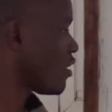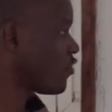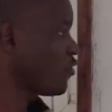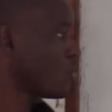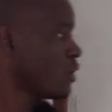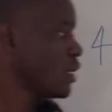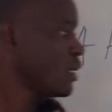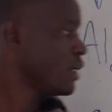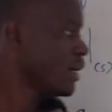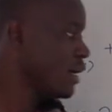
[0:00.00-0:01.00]
have 4.
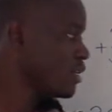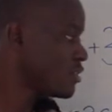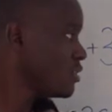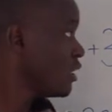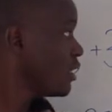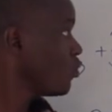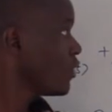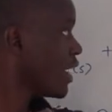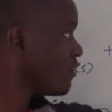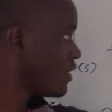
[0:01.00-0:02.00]
C,
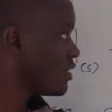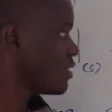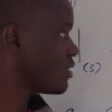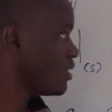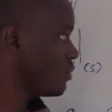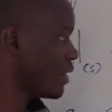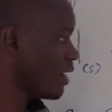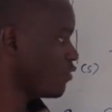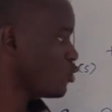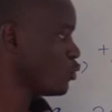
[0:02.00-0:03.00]
we have, this is C, we
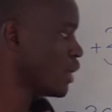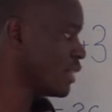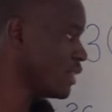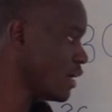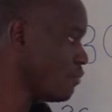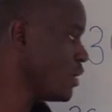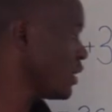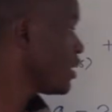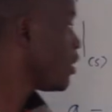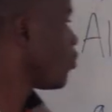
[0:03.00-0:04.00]
have 2. And then
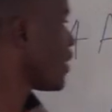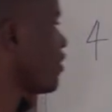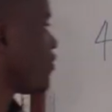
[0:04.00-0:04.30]
B, we